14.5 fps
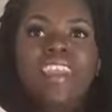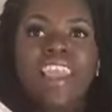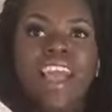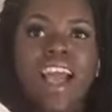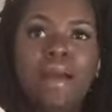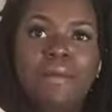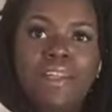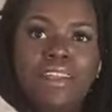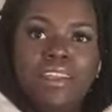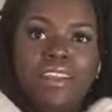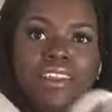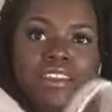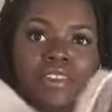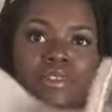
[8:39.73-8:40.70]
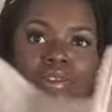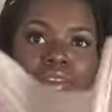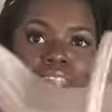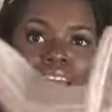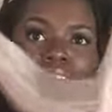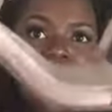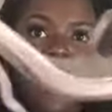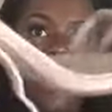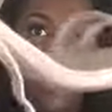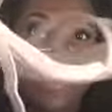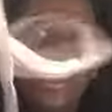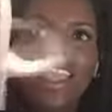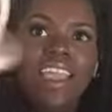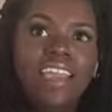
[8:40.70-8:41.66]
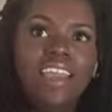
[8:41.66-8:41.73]
I'm gonna do like
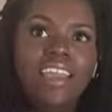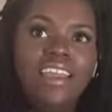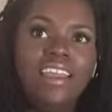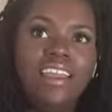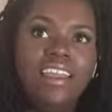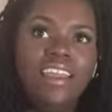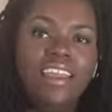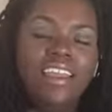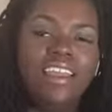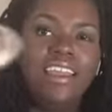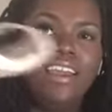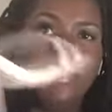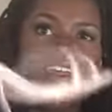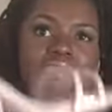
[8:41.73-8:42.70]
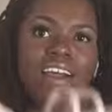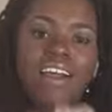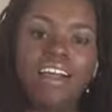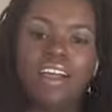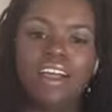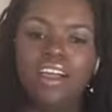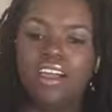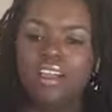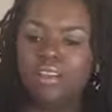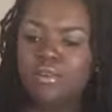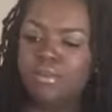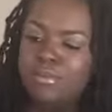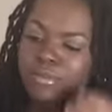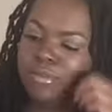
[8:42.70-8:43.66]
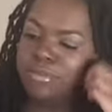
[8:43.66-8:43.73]
a
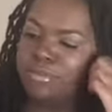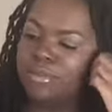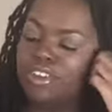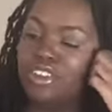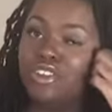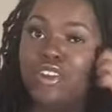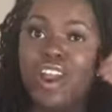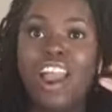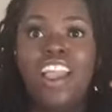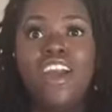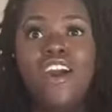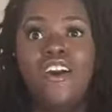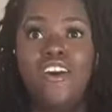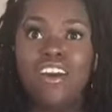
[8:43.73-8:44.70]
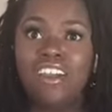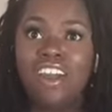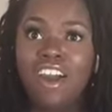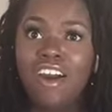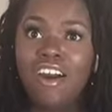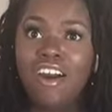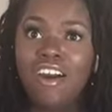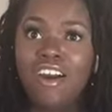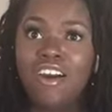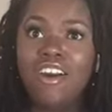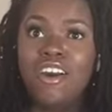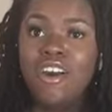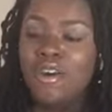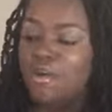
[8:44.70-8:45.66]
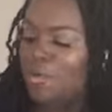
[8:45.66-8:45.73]
um, try on haul
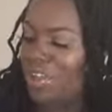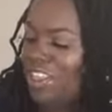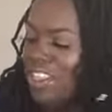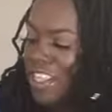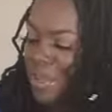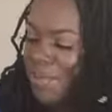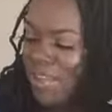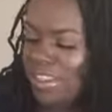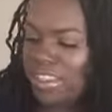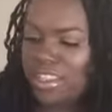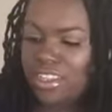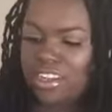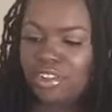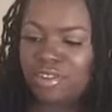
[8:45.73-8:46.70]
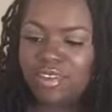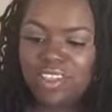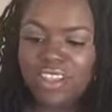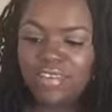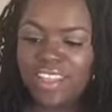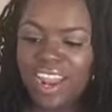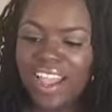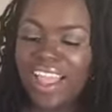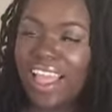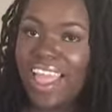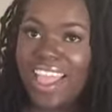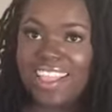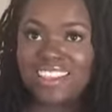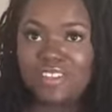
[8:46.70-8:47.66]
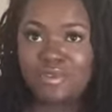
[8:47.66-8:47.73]
with some of the new stuff that I got
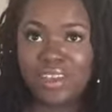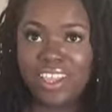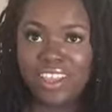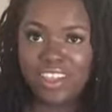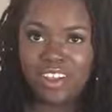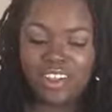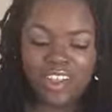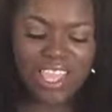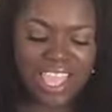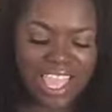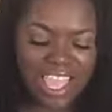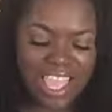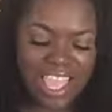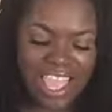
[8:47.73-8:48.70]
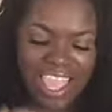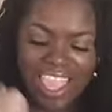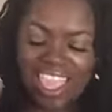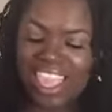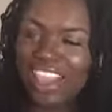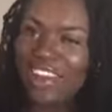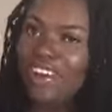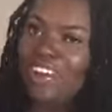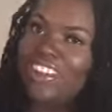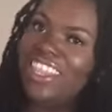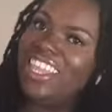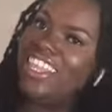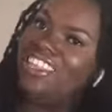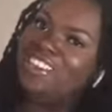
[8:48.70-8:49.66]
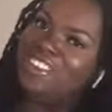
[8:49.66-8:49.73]
as well. And girl,
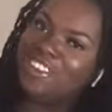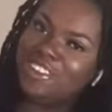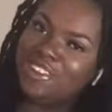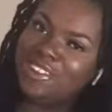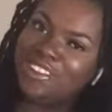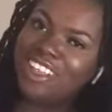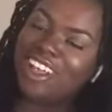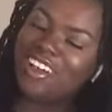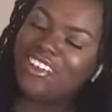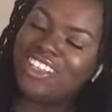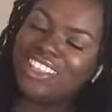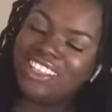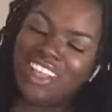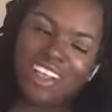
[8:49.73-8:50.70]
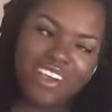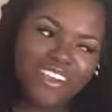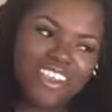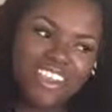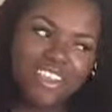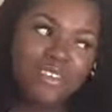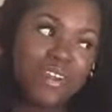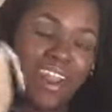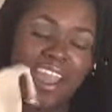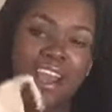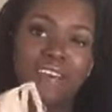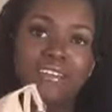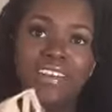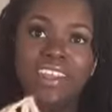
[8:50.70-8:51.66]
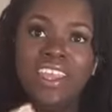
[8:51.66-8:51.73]
these shoes go so cute with an
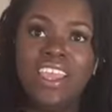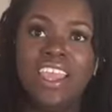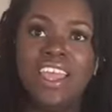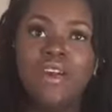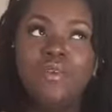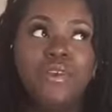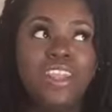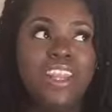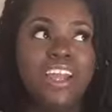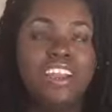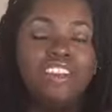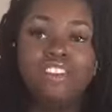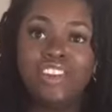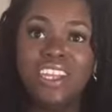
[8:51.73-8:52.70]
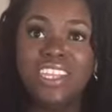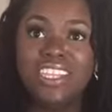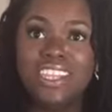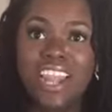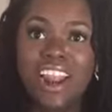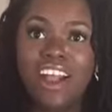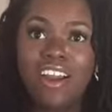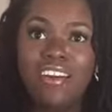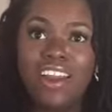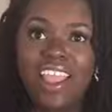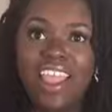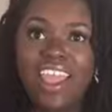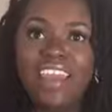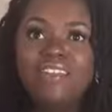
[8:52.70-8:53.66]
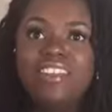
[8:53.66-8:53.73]
outfit with a dress that I already
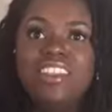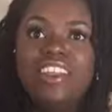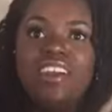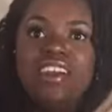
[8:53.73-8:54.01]
have. So,